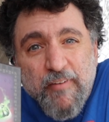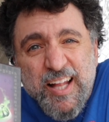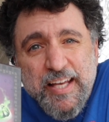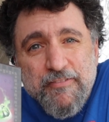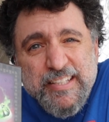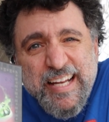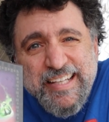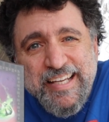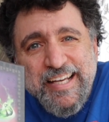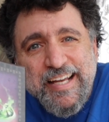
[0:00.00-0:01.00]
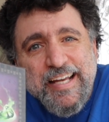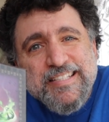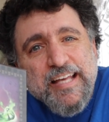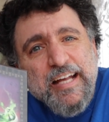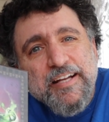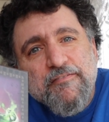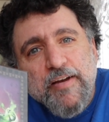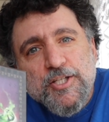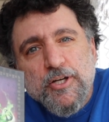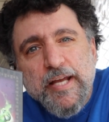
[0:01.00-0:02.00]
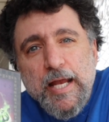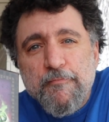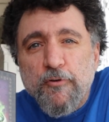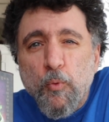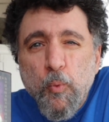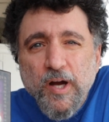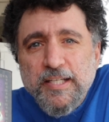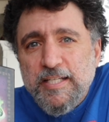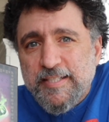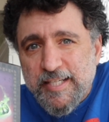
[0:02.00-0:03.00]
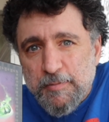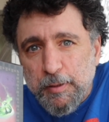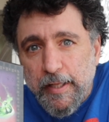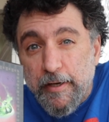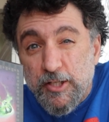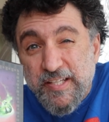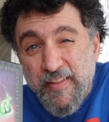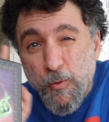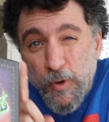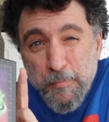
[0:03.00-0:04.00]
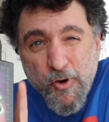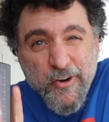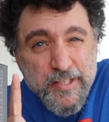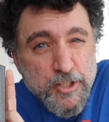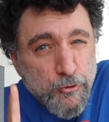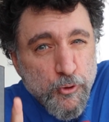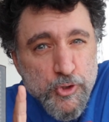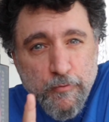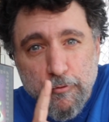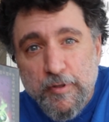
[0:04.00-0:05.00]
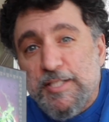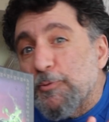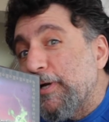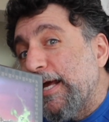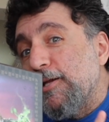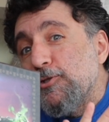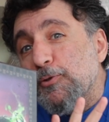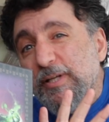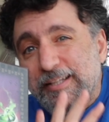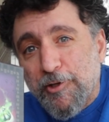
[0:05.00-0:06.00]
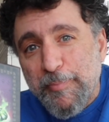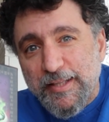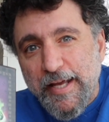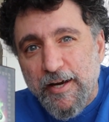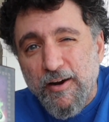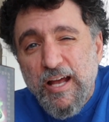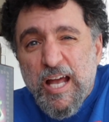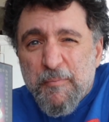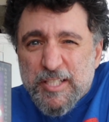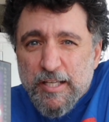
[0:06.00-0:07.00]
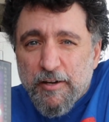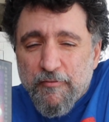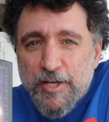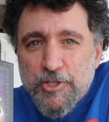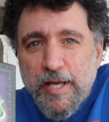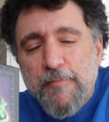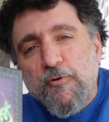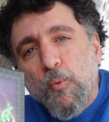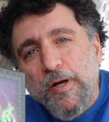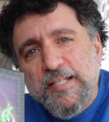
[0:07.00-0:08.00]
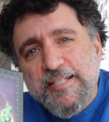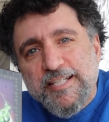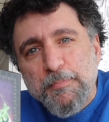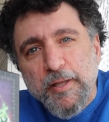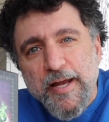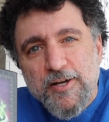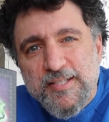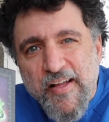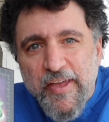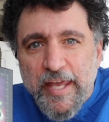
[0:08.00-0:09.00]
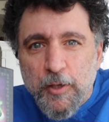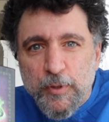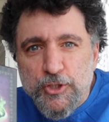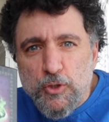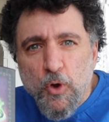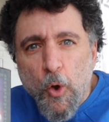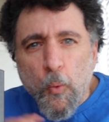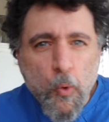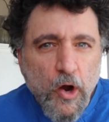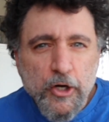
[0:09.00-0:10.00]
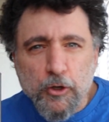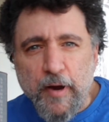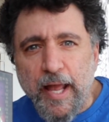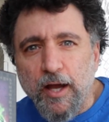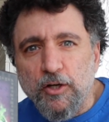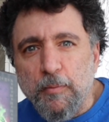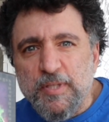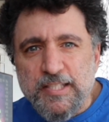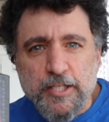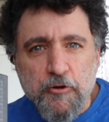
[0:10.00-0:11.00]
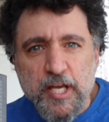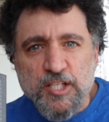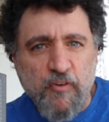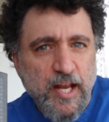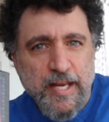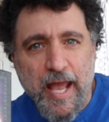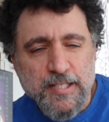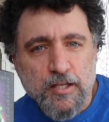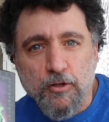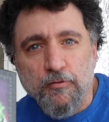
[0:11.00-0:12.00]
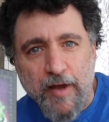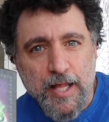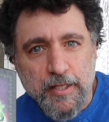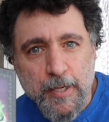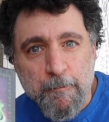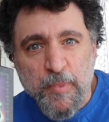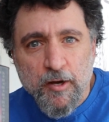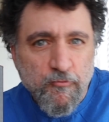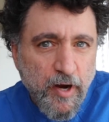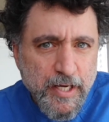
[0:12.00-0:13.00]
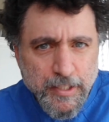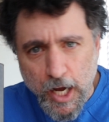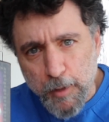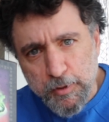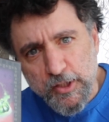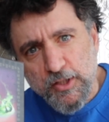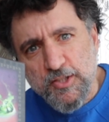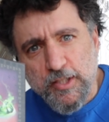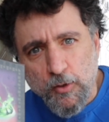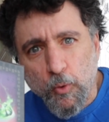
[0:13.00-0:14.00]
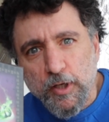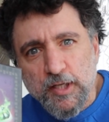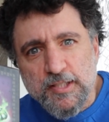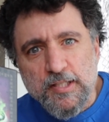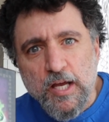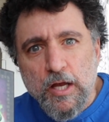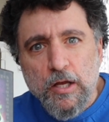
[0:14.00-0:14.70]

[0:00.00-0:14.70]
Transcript: Valley of the Dead King is an adventure game for 1 to 6 players, and that one part is crucial for a reason we'll get into a little bit later. It's an adventure game for 1 to 6 players in which you wander around a mysterious, fantastical valley, fighting goblins and orcs,